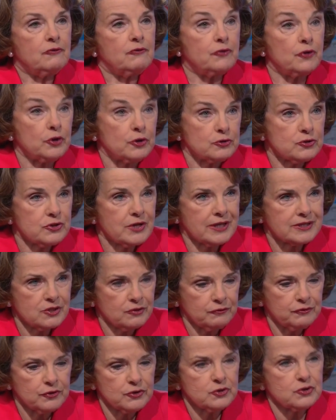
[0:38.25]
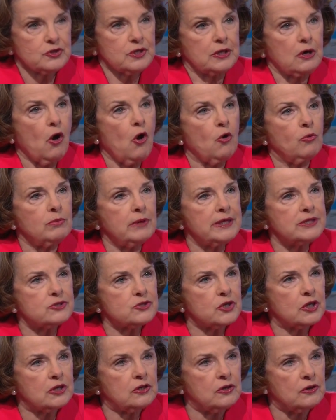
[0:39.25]
First, that's the first thing. Homeland
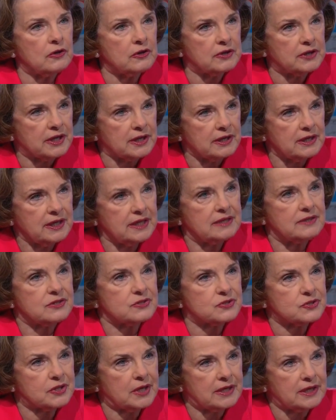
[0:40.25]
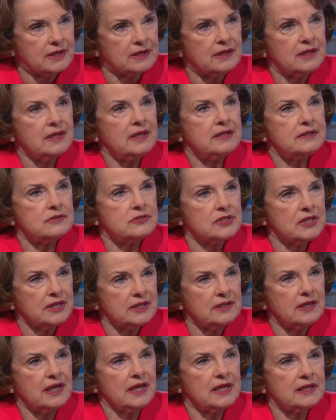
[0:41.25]
Security in the Senate
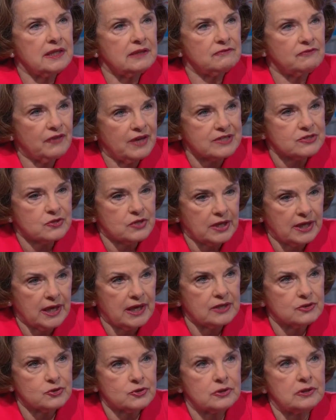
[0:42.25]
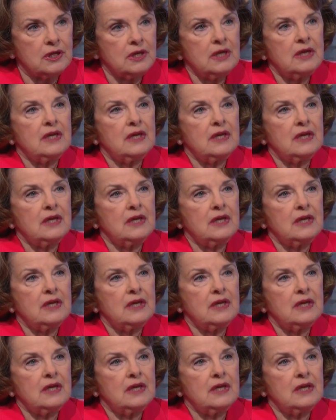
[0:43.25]
did an investigation.